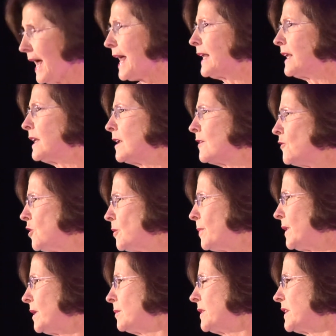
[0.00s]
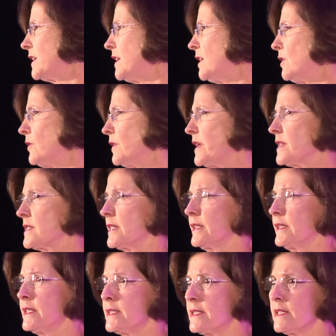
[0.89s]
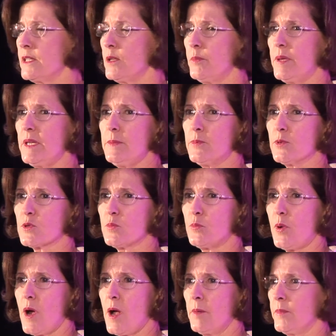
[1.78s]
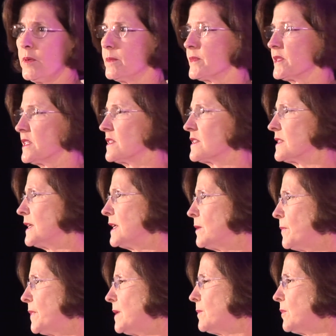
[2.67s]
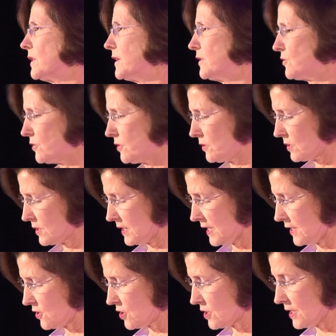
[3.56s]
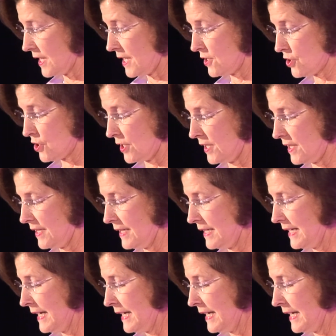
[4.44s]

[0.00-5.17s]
I loved the public hearings and listening to people's problems and seeing people introduce legislation.